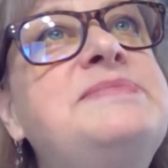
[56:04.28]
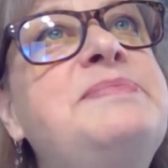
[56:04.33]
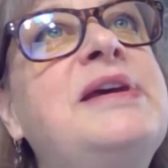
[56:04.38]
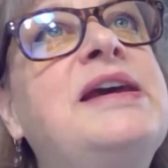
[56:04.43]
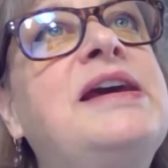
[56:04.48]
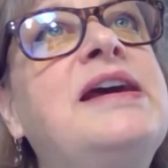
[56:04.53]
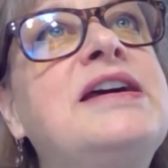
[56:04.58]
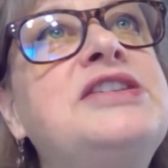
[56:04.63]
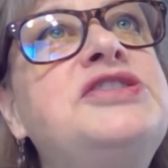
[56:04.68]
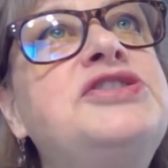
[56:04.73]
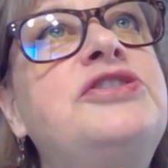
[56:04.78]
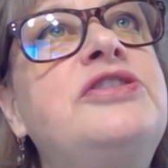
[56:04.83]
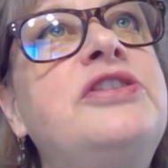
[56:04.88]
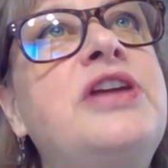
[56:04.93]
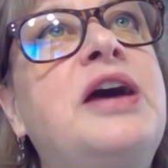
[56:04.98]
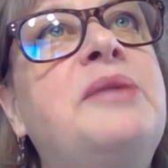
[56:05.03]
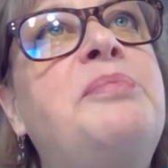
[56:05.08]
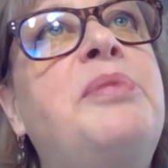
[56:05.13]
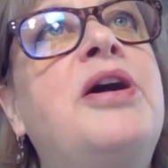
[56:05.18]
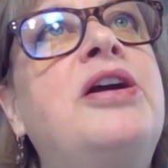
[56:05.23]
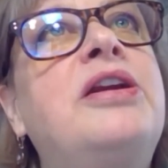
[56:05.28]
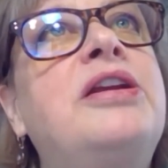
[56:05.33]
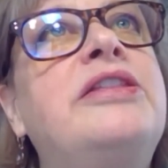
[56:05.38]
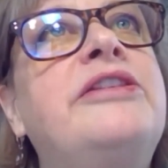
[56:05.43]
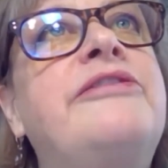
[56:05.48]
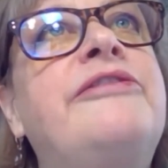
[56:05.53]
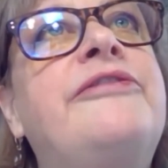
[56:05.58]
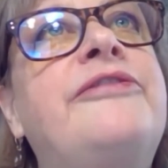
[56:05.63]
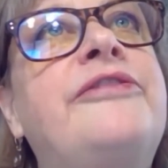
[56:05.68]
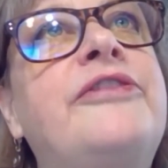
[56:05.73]
because you're not part of
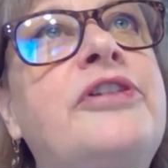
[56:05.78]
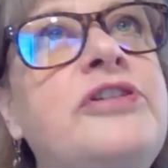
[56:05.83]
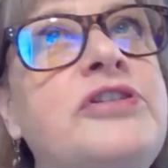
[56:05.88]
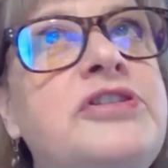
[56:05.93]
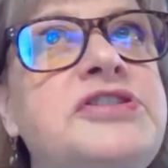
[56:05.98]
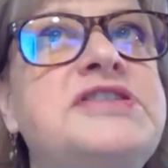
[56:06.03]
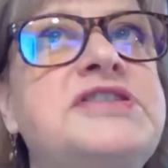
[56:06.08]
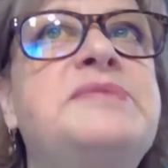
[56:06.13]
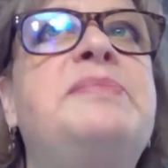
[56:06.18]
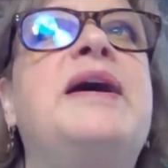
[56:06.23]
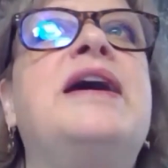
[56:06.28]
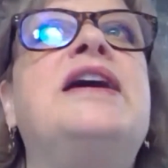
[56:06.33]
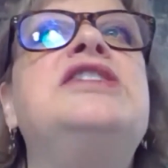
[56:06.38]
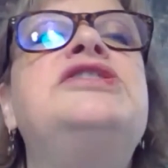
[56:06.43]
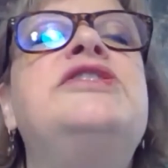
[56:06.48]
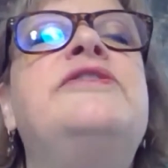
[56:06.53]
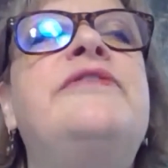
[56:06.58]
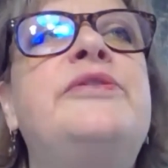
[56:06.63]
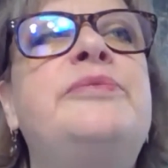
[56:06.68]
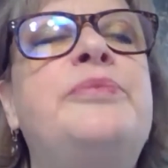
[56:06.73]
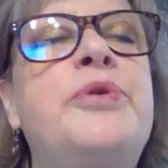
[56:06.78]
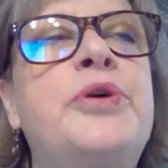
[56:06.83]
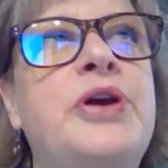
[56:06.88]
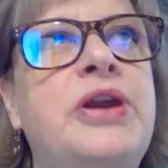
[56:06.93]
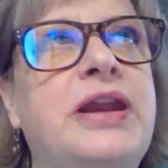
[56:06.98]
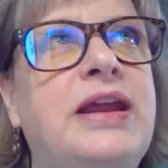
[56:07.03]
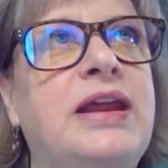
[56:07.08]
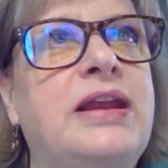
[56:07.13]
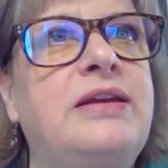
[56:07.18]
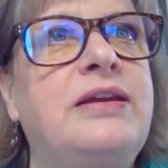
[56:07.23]
the first batch of
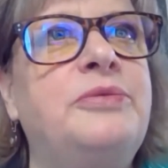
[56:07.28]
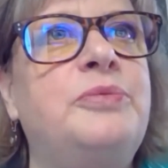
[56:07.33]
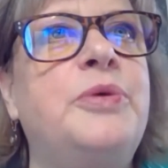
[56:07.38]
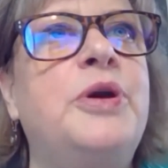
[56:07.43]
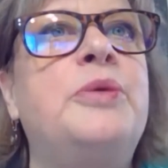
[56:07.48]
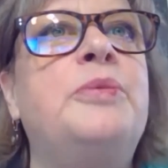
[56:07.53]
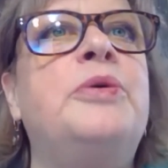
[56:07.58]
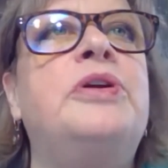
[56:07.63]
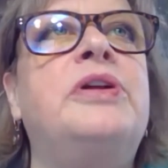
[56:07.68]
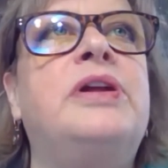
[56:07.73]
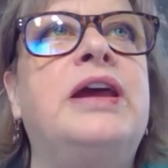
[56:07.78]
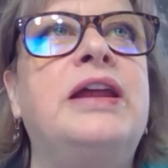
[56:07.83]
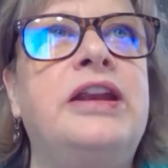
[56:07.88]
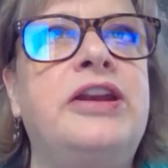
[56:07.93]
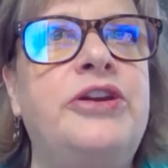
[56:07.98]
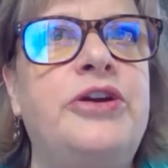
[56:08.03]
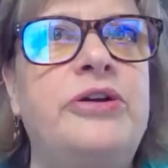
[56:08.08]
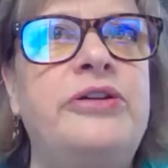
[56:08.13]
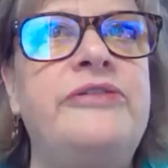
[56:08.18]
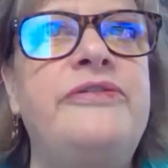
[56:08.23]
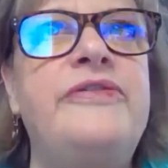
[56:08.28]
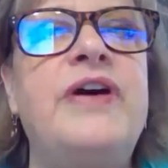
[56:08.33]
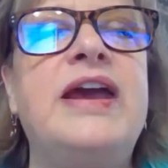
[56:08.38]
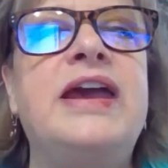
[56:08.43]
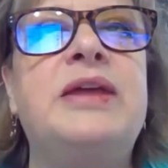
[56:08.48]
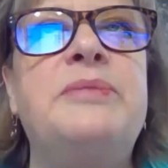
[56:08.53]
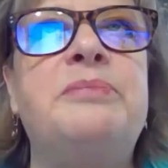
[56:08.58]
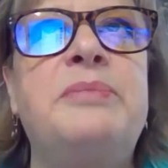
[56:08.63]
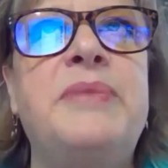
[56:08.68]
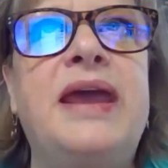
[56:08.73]
awarding where we're going to notify
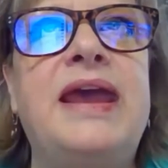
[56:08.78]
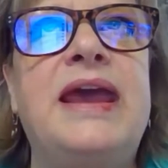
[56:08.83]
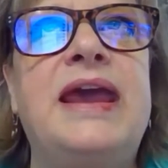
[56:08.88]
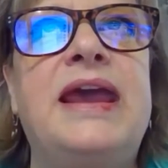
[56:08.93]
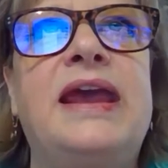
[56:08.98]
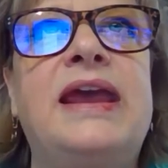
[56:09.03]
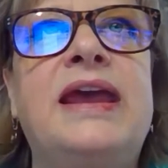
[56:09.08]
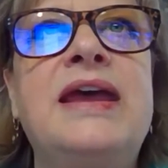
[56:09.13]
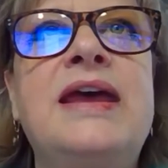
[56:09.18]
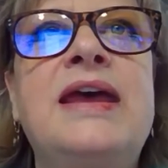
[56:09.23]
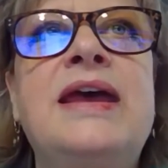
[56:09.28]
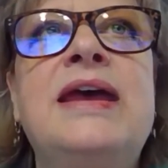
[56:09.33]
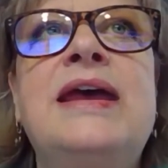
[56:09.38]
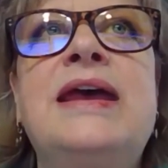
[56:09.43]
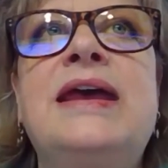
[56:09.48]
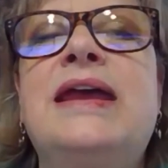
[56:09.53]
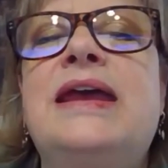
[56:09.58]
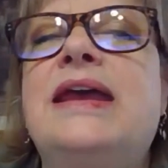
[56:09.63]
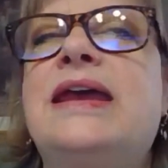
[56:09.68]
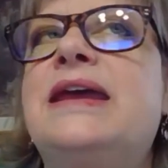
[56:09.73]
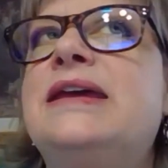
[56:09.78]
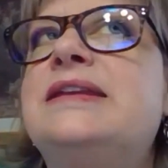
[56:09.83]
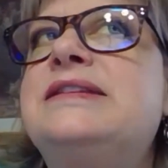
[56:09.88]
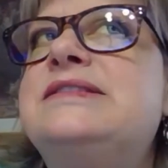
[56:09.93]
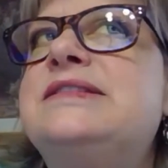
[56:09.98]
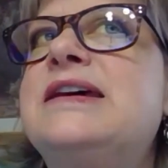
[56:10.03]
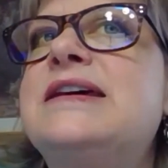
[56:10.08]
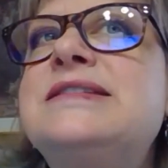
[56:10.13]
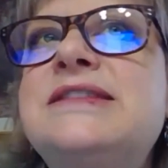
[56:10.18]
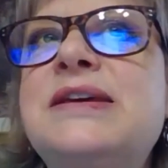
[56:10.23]
in May, it
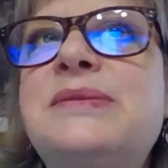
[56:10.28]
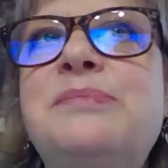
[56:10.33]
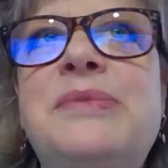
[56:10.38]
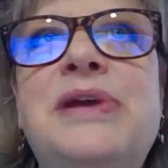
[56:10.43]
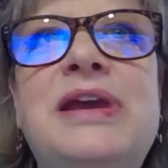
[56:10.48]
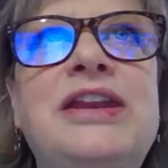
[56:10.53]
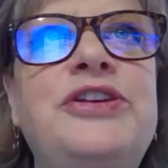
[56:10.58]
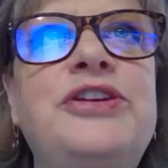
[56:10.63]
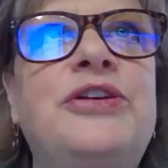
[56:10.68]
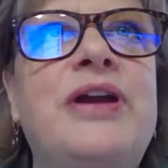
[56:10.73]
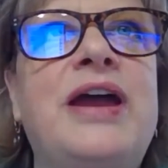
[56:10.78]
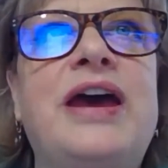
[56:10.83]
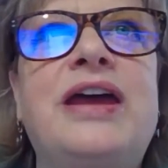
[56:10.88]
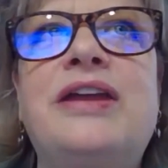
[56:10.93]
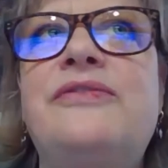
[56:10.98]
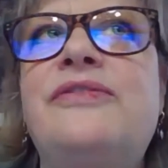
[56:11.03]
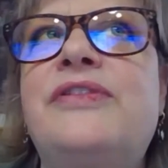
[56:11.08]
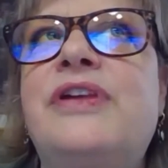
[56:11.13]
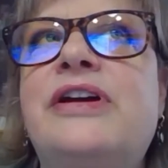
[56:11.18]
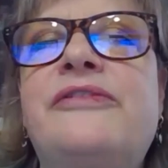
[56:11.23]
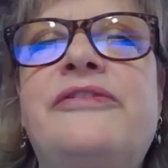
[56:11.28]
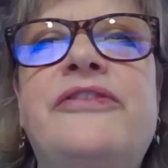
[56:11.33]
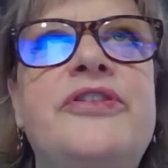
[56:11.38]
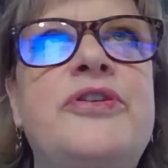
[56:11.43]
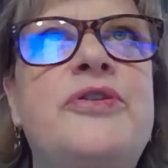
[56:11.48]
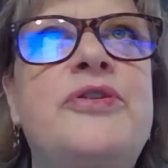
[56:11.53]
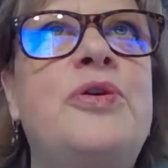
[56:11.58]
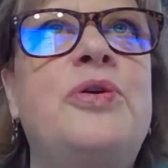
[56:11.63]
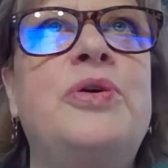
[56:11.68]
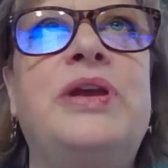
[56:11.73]
doesn't mean you're out of luck for
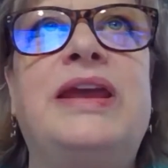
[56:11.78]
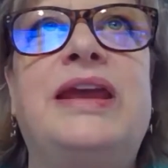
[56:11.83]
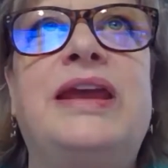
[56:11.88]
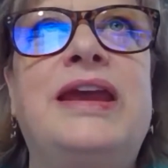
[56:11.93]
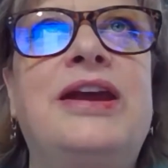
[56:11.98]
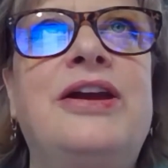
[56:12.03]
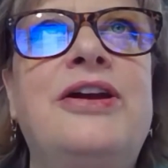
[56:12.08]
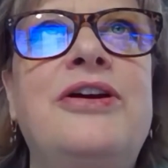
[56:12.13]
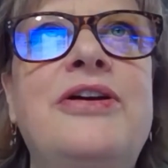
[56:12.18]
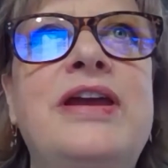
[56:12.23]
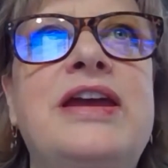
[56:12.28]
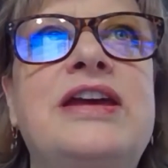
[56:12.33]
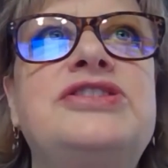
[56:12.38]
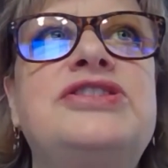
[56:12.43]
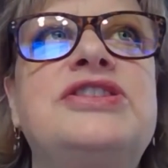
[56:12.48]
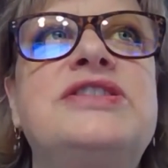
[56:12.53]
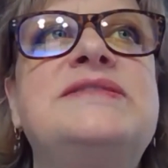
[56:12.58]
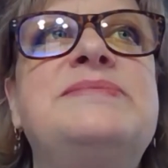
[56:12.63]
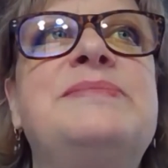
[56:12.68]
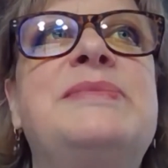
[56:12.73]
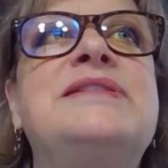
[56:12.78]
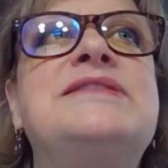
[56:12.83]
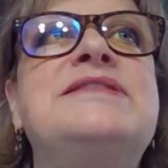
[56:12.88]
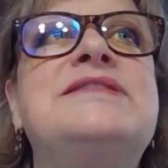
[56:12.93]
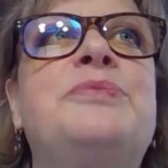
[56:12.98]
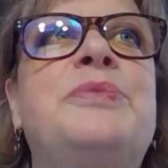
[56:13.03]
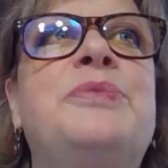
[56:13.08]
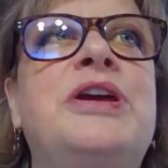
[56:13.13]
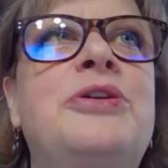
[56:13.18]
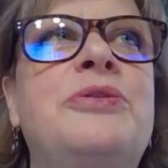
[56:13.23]
the whole year. It just means
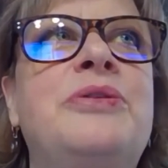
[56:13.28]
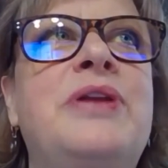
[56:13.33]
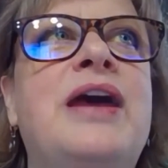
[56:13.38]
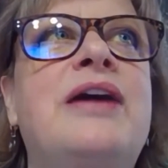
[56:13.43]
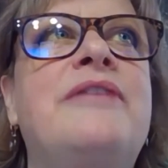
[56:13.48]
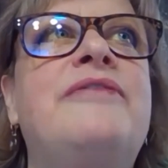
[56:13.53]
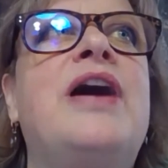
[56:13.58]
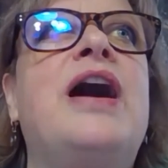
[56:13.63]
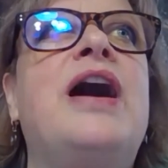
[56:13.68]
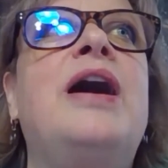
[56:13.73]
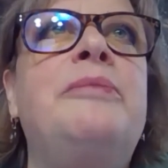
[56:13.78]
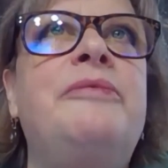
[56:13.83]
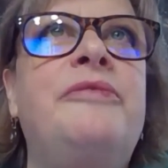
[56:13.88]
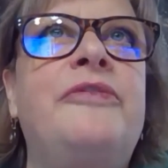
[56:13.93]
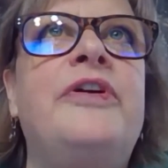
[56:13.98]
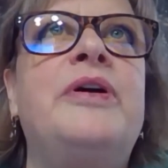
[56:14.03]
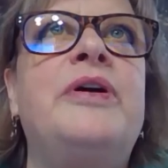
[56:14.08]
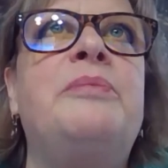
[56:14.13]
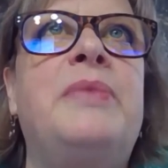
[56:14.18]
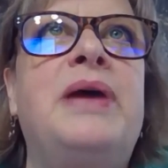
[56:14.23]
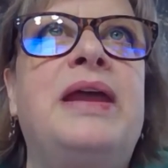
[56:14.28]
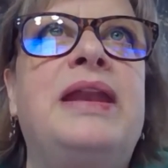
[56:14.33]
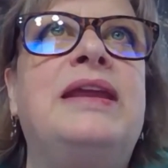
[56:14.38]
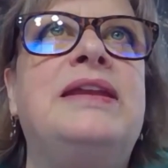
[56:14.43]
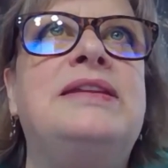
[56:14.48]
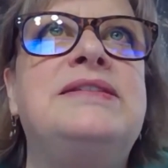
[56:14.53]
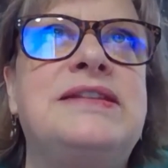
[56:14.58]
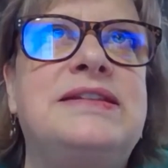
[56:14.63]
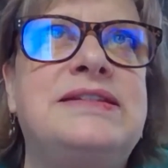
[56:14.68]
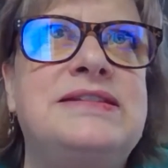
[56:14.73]
that we don't have upfront
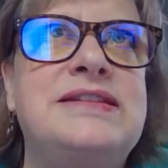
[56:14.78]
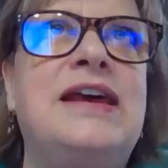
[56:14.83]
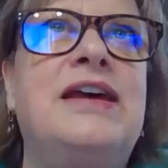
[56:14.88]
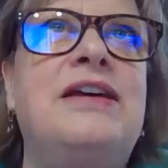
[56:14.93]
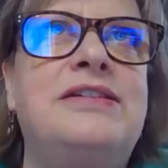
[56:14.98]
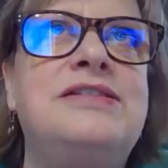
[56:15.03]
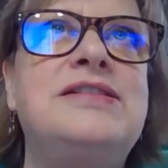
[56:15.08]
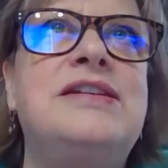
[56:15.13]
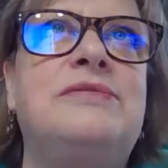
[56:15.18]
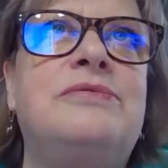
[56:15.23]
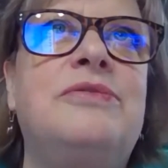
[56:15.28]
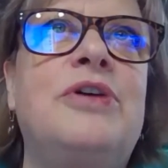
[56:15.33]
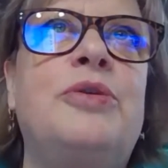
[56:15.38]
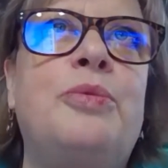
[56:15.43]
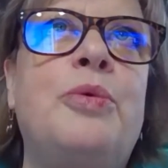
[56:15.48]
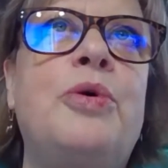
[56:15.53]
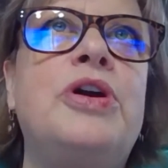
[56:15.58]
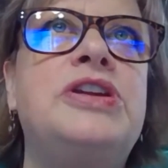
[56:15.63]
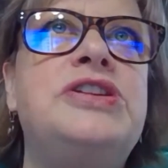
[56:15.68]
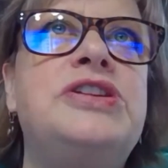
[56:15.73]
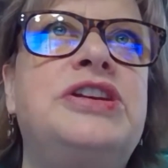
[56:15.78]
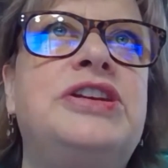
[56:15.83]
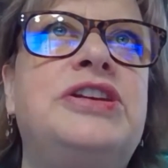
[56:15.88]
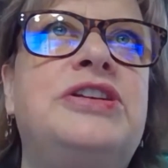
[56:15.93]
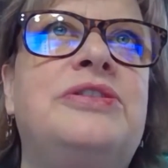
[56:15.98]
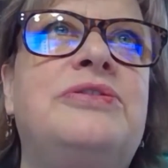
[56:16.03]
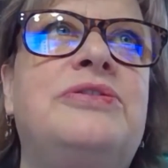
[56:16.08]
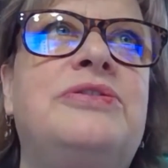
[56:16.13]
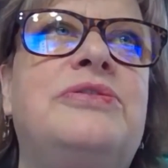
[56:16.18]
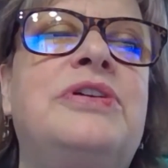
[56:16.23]
money to award to
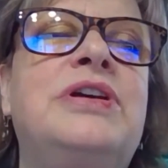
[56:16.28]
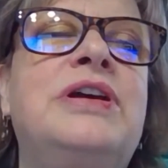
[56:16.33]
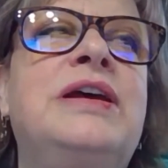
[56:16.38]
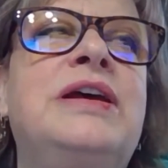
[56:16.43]
you,